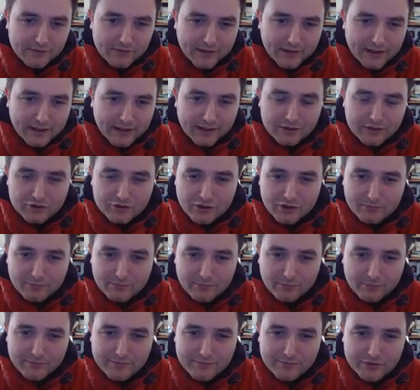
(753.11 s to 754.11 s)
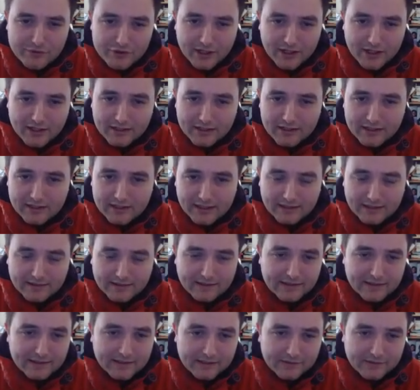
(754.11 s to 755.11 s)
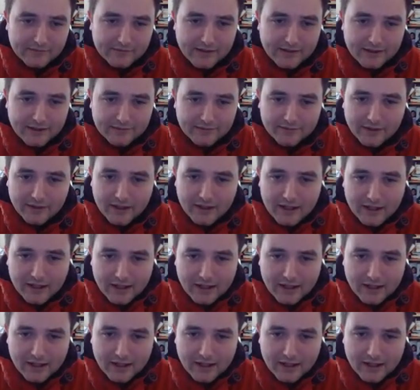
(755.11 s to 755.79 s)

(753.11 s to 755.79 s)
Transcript: great, I could jump in with a check, kick the king around,